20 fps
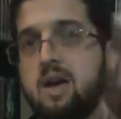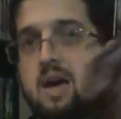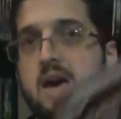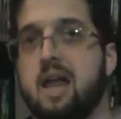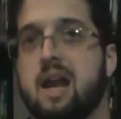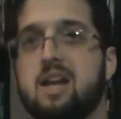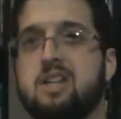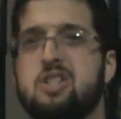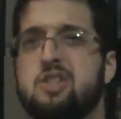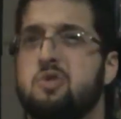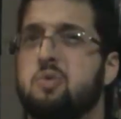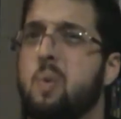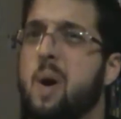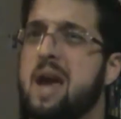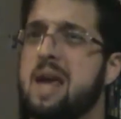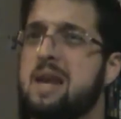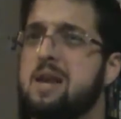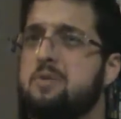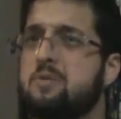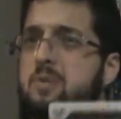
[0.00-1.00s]
and I just
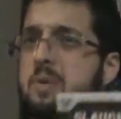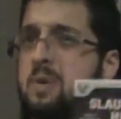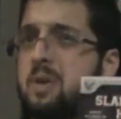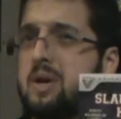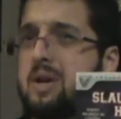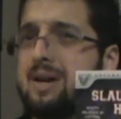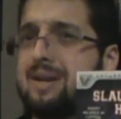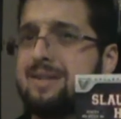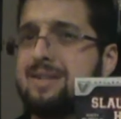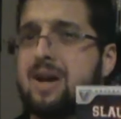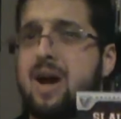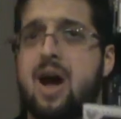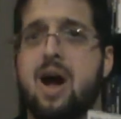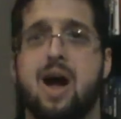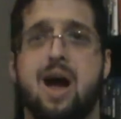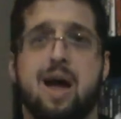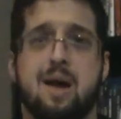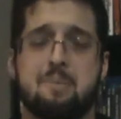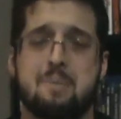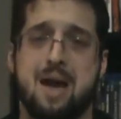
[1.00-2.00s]
waited for the good
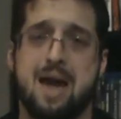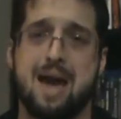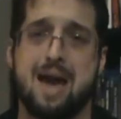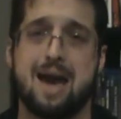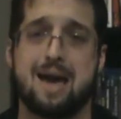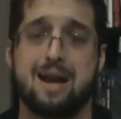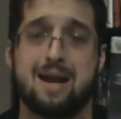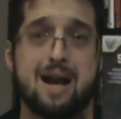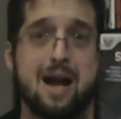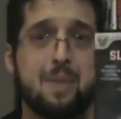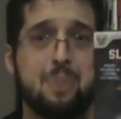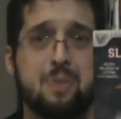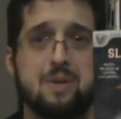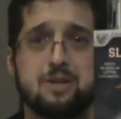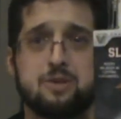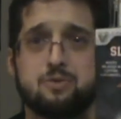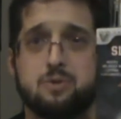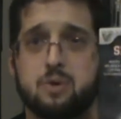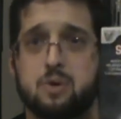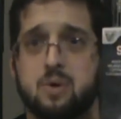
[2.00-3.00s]
time, and I got
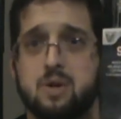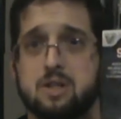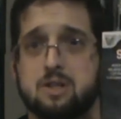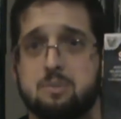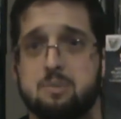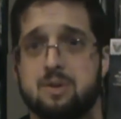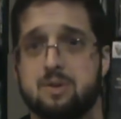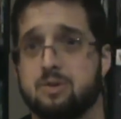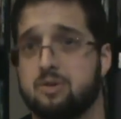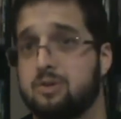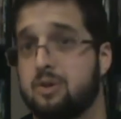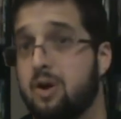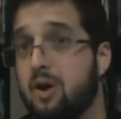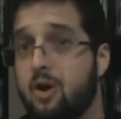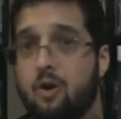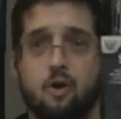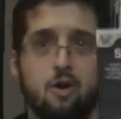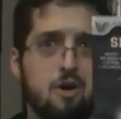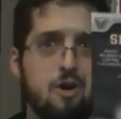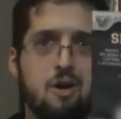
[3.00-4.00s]
this for Christmas,
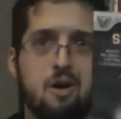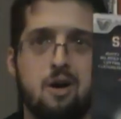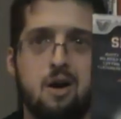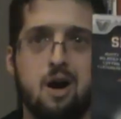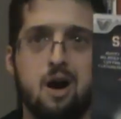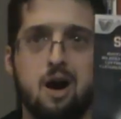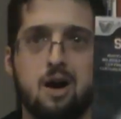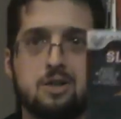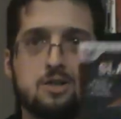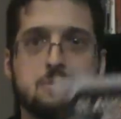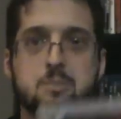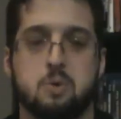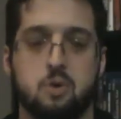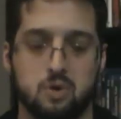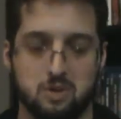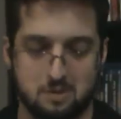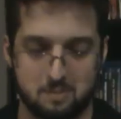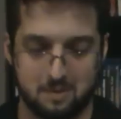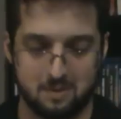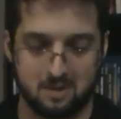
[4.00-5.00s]
so awesome
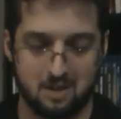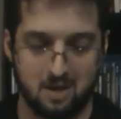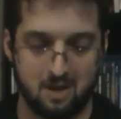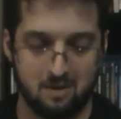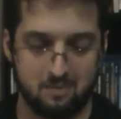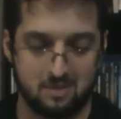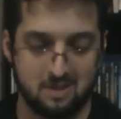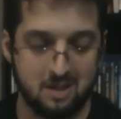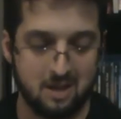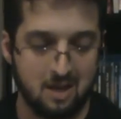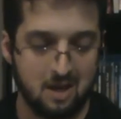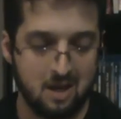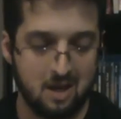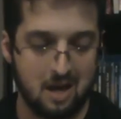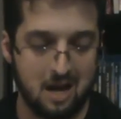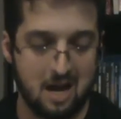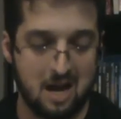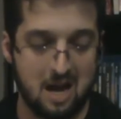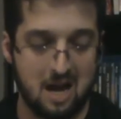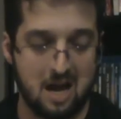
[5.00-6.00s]
Christmas gift.
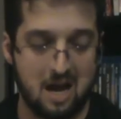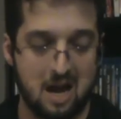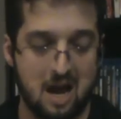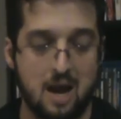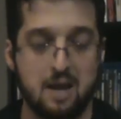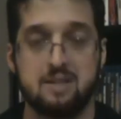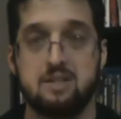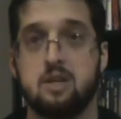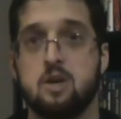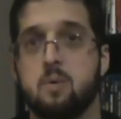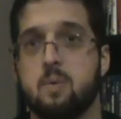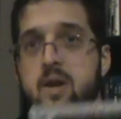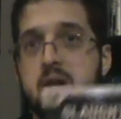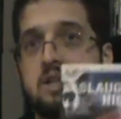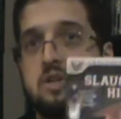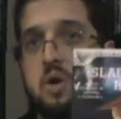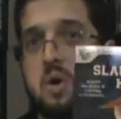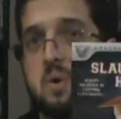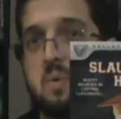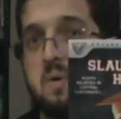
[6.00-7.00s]
I do want to
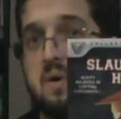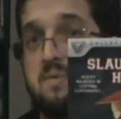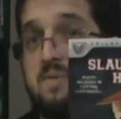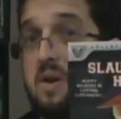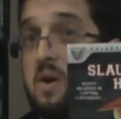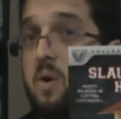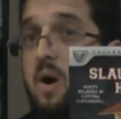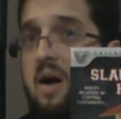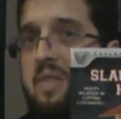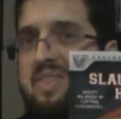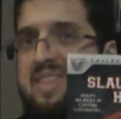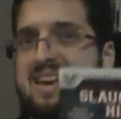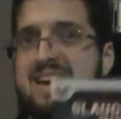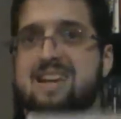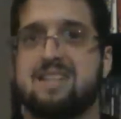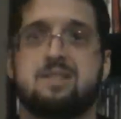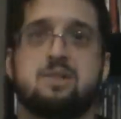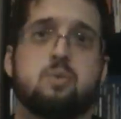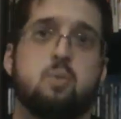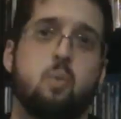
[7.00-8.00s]
do a review on
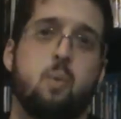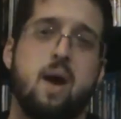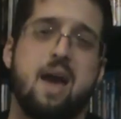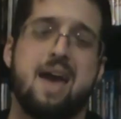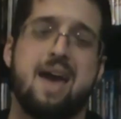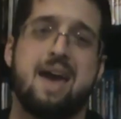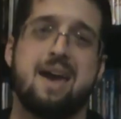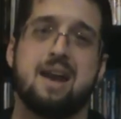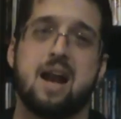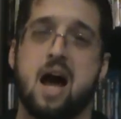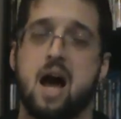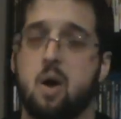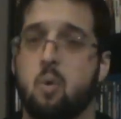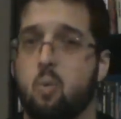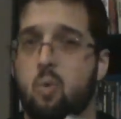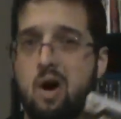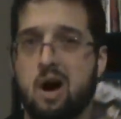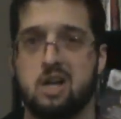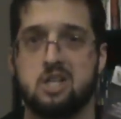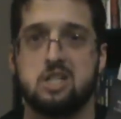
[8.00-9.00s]
this when I
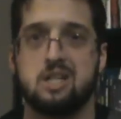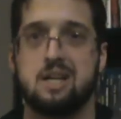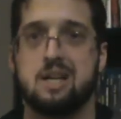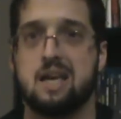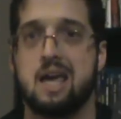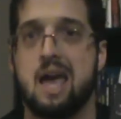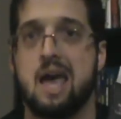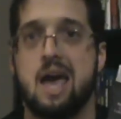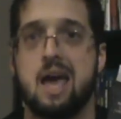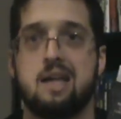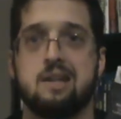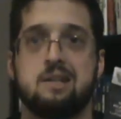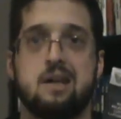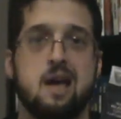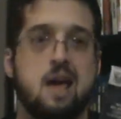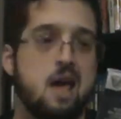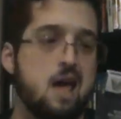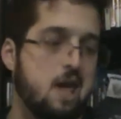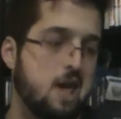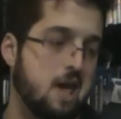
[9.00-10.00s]
watch it again,
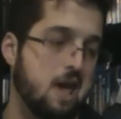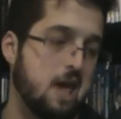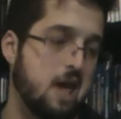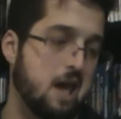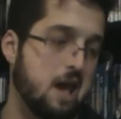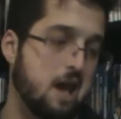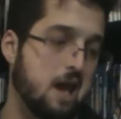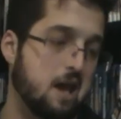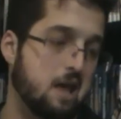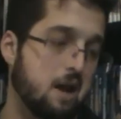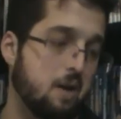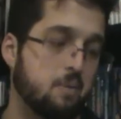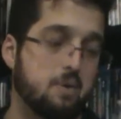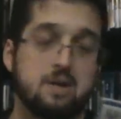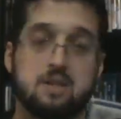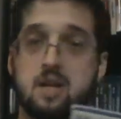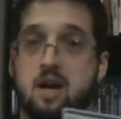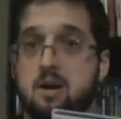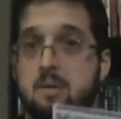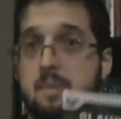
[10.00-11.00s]
and I
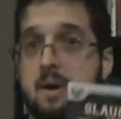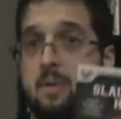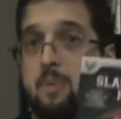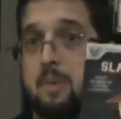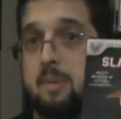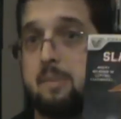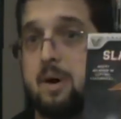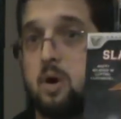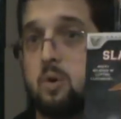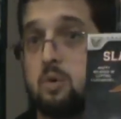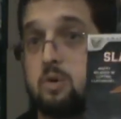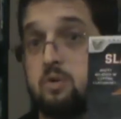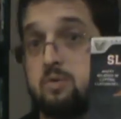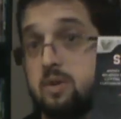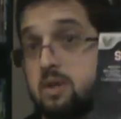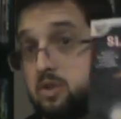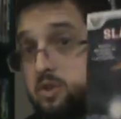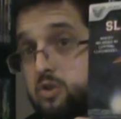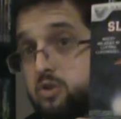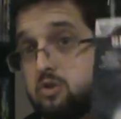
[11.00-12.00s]
want to talk about the bonus
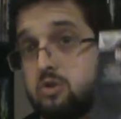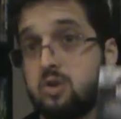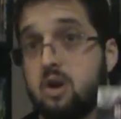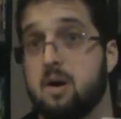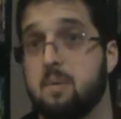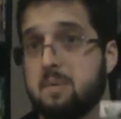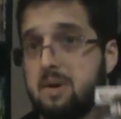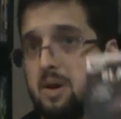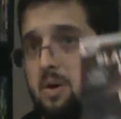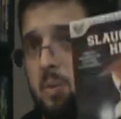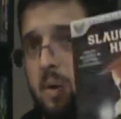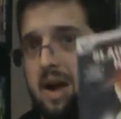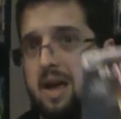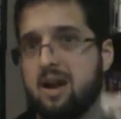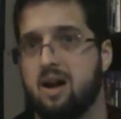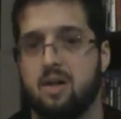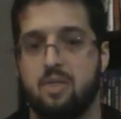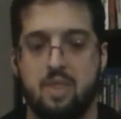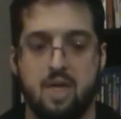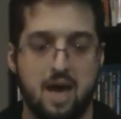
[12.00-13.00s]
features, so I'm going to wait
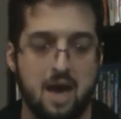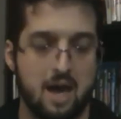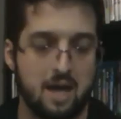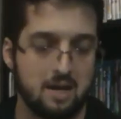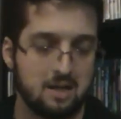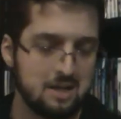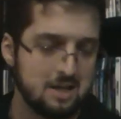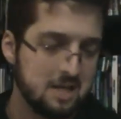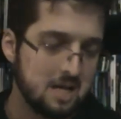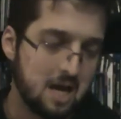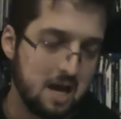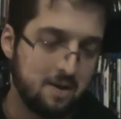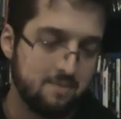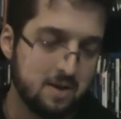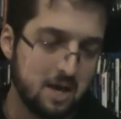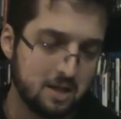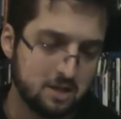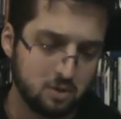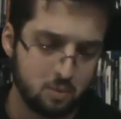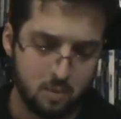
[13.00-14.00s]
on that. I've
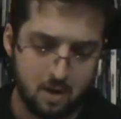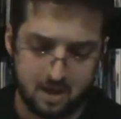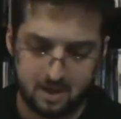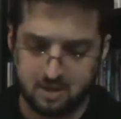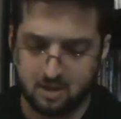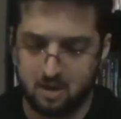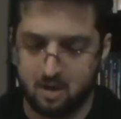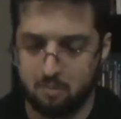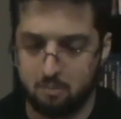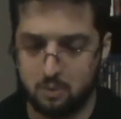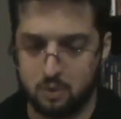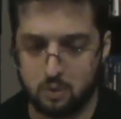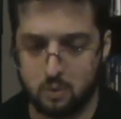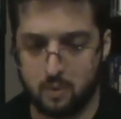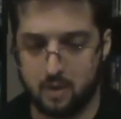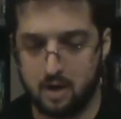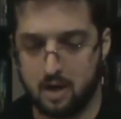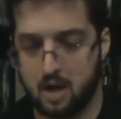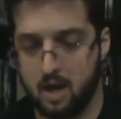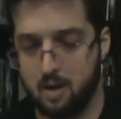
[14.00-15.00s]
yet to watch it on
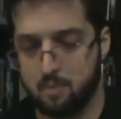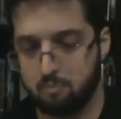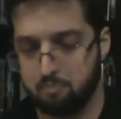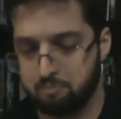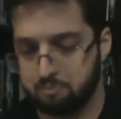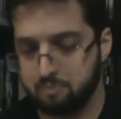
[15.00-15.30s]
Blu-ray yet.